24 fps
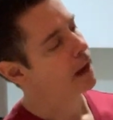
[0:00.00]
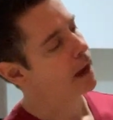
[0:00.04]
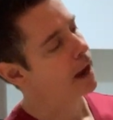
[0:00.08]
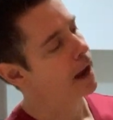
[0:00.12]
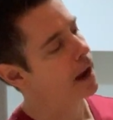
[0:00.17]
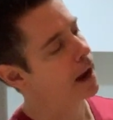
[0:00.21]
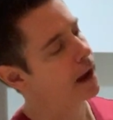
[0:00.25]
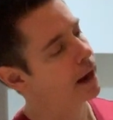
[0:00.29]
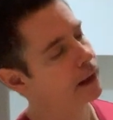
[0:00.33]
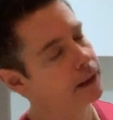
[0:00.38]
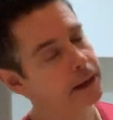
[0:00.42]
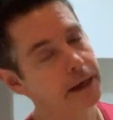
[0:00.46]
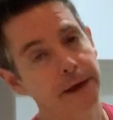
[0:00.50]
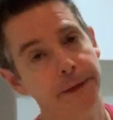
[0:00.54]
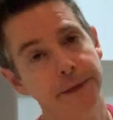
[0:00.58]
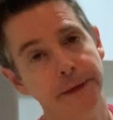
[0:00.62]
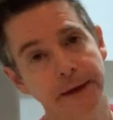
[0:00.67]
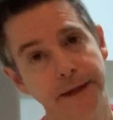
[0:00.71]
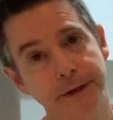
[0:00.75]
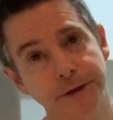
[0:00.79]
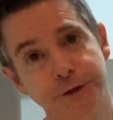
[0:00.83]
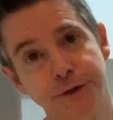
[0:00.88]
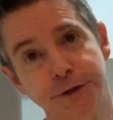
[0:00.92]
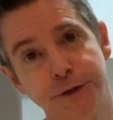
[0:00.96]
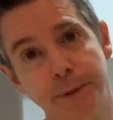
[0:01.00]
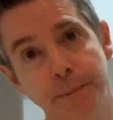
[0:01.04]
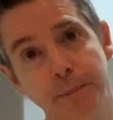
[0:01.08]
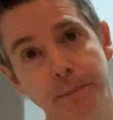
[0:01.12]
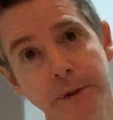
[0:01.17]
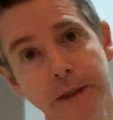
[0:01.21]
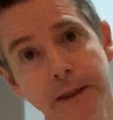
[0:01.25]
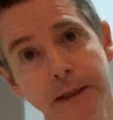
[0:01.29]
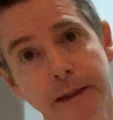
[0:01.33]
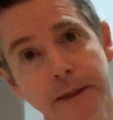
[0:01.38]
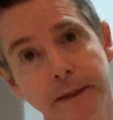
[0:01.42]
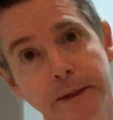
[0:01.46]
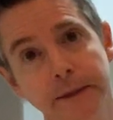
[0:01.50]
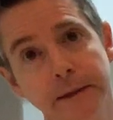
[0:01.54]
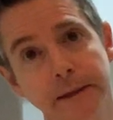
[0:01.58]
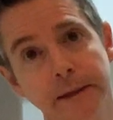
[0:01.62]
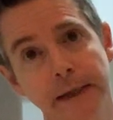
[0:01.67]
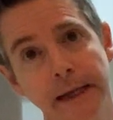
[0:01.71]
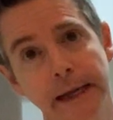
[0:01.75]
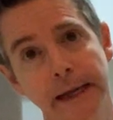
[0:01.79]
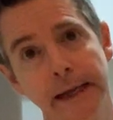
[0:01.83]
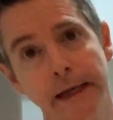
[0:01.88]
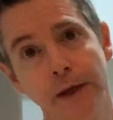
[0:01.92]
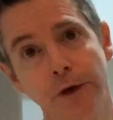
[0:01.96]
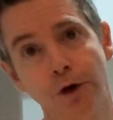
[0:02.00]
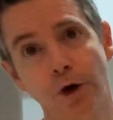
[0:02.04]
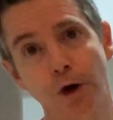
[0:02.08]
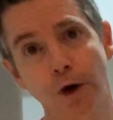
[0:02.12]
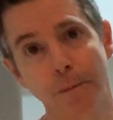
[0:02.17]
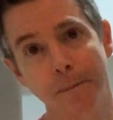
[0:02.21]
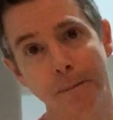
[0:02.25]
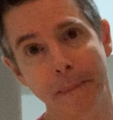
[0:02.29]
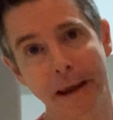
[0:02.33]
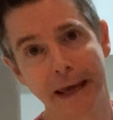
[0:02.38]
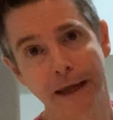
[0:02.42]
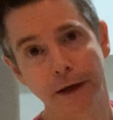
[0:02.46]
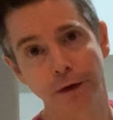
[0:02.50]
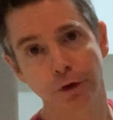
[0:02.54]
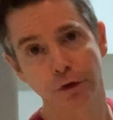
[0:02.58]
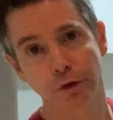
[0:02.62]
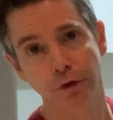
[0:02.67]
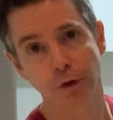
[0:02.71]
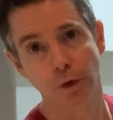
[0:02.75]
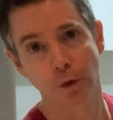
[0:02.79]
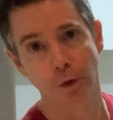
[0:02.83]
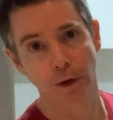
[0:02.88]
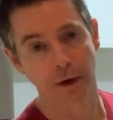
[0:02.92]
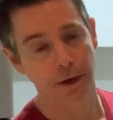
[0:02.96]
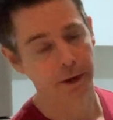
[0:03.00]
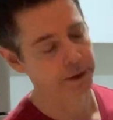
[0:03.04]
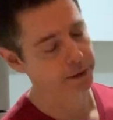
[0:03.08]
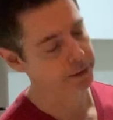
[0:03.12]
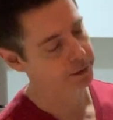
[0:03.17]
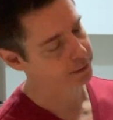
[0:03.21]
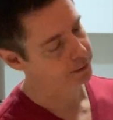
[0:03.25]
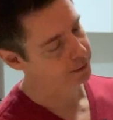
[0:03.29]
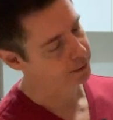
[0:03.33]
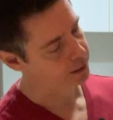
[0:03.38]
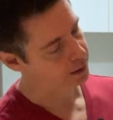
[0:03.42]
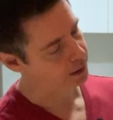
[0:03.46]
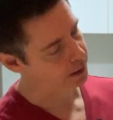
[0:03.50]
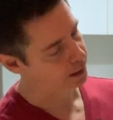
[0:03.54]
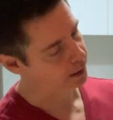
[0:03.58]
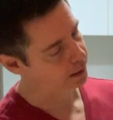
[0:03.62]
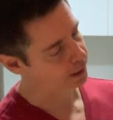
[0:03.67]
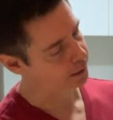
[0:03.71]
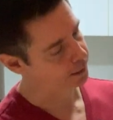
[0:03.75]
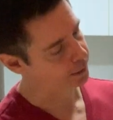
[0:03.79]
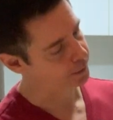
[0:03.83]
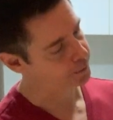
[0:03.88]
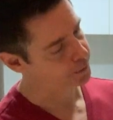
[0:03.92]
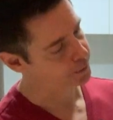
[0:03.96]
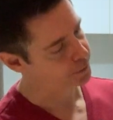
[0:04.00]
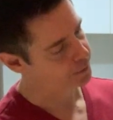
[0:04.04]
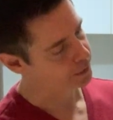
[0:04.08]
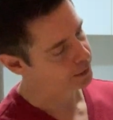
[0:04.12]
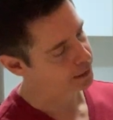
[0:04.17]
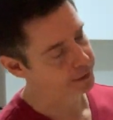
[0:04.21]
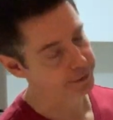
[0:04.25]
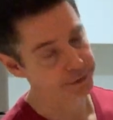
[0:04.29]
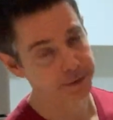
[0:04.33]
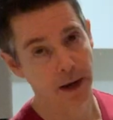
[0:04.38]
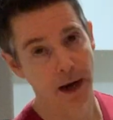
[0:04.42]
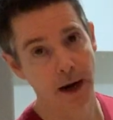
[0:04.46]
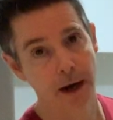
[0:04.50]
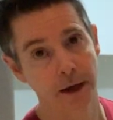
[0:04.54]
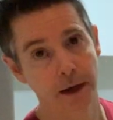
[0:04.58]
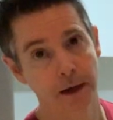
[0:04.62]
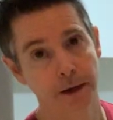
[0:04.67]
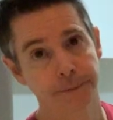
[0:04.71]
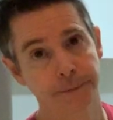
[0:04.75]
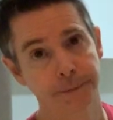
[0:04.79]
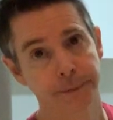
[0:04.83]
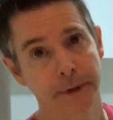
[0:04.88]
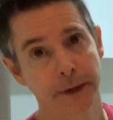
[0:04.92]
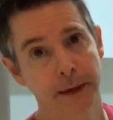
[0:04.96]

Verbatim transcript: uh, and then Sabine in her Mandalorian um, attire.